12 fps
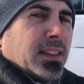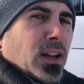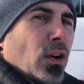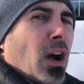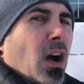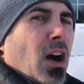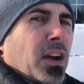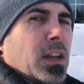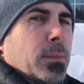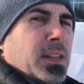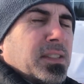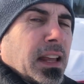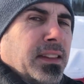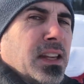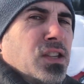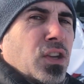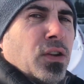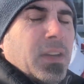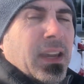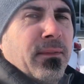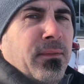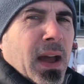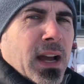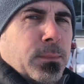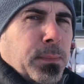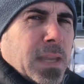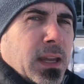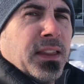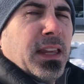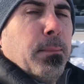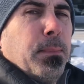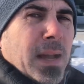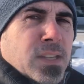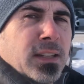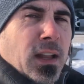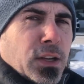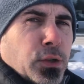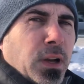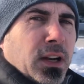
There are arguments that these could, in fact, be the best luxury